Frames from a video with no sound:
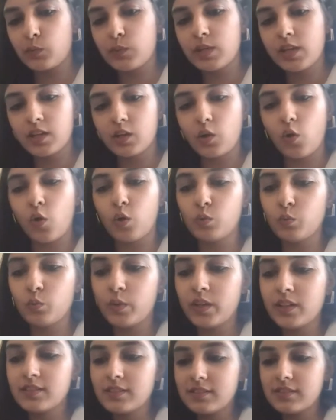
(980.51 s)
we are
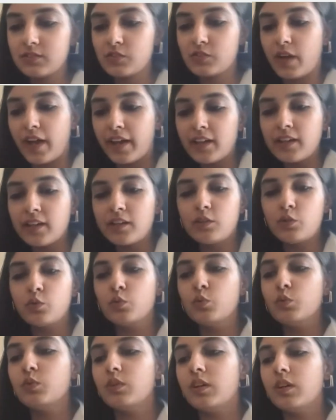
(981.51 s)
always trying
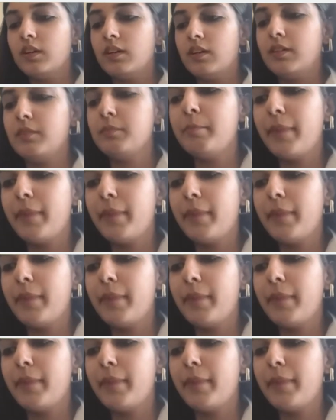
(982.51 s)
to